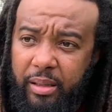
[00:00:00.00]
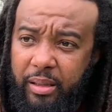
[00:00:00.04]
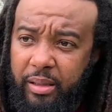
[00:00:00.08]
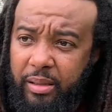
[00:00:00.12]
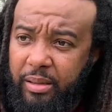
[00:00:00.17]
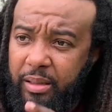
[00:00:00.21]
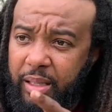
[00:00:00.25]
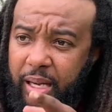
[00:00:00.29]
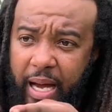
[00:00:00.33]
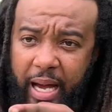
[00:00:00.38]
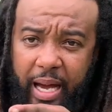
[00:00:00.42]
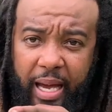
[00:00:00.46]

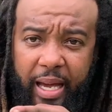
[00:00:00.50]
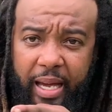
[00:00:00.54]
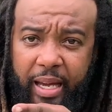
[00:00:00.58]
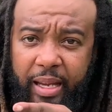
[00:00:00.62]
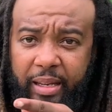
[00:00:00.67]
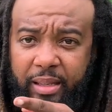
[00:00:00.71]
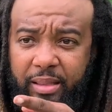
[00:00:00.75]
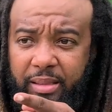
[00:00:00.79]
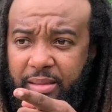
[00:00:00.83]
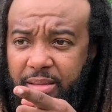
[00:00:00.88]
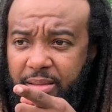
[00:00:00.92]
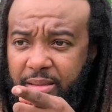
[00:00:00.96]
I had
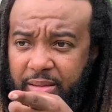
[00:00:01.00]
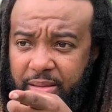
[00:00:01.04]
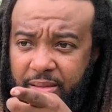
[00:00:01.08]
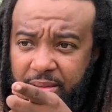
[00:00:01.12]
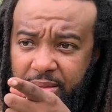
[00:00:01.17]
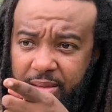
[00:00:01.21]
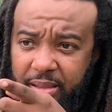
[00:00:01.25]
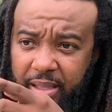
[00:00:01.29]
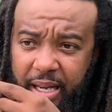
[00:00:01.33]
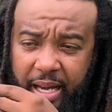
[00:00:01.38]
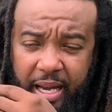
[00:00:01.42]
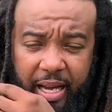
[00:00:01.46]

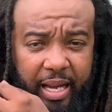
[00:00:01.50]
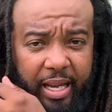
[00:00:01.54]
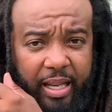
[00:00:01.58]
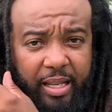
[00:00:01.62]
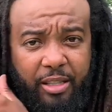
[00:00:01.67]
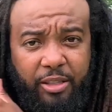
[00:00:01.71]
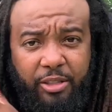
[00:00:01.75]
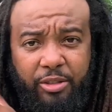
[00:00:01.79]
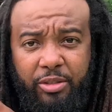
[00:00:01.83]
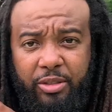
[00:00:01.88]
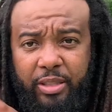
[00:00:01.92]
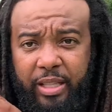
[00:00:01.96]
a
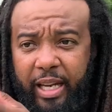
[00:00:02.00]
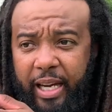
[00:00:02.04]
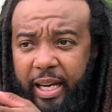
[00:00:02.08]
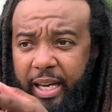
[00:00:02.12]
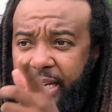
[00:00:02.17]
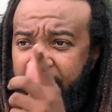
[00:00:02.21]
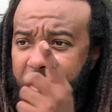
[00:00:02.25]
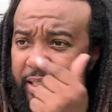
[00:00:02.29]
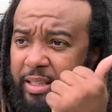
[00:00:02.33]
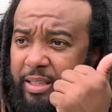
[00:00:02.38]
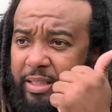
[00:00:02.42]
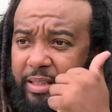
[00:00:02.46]
little
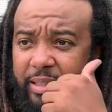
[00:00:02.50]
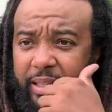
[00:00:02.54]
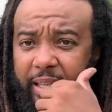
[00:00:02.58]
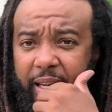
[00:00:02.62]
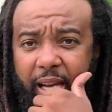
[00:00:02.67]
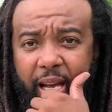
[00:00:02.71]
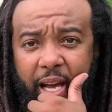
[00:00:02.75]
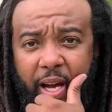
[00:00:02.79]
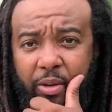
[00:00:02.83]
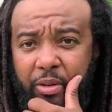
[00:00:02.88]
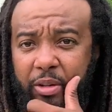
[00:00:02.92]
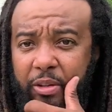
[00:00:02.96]
dash
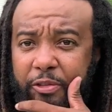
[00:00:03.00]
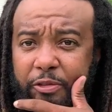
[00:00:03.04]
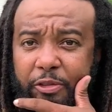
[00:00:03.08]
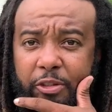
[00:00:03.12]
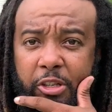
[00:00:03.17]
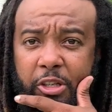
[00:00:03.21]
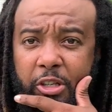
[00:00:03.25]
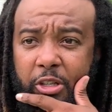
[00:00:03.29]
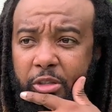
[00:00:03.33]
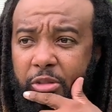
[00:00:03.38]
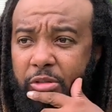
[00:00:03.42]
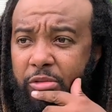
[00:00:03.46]
out in the
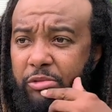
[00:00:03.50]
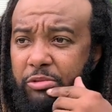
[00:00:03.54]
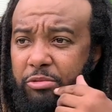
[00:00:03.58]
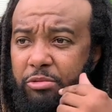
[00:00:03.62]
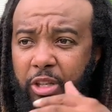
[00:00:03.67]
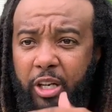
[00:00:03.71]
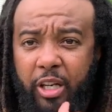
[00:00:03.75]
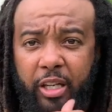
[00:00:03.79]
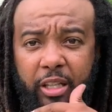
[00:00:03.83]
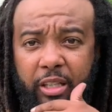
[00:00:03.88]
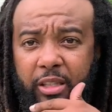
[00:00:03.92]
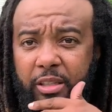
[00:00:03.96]
field
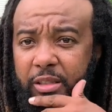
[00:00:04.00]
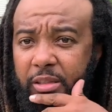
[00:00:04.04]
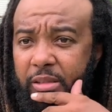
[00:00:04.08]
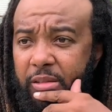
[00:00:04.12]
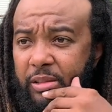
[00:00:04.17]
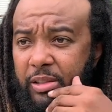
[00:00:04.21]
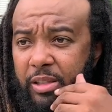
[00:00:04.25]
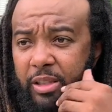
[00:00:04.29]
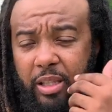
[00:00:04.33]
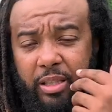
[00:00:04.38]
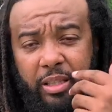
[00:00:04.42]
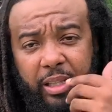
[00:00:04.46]
running,
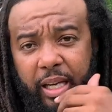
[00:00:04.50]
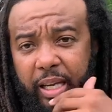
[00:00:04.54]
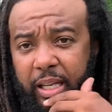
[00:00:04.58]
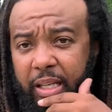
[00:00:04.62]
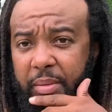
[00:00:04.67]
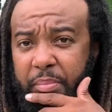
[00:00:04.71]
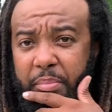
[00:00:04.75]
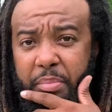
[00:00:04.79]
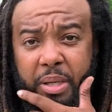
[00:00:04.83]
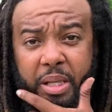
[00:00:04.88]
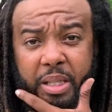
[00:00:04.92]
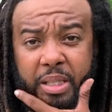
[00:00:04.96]
because hey, the
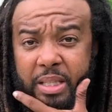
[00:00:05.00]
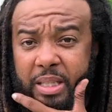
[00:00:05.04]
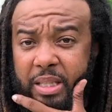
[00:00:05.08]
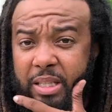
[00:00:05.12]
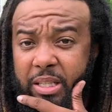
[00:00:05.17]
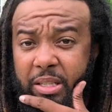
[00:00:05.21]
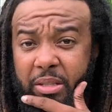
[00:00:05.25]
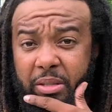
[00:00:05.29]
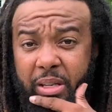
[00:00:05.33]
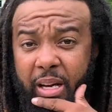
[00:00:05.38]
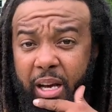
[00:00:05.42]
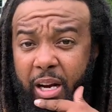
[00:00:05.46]
business
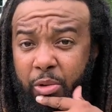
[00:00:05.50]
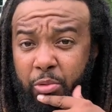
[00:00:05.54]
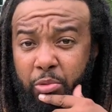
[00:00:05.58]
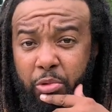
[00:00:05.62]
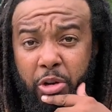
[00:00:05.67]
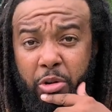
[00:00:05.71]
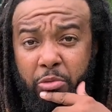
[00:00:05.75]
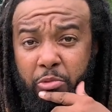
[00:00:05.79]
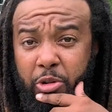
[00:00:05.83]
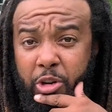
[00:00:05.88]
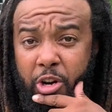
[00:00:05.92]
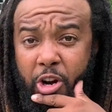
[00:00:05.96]
still got to
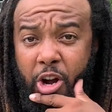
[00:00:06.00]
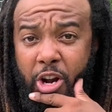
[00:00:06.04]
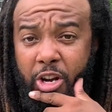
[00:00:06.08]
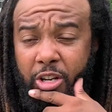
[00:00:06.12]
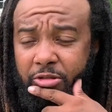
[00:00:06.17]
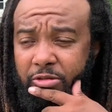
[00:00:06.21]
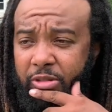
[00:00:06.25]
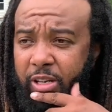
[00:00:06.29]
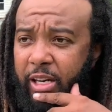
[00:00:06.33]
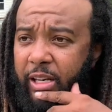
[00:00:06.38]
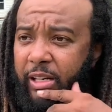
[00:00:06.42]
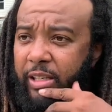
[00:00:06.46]
run regardless,
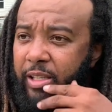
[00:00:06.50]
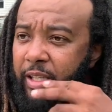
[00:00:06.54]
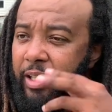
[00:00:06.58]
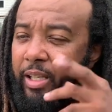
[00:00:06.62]
right?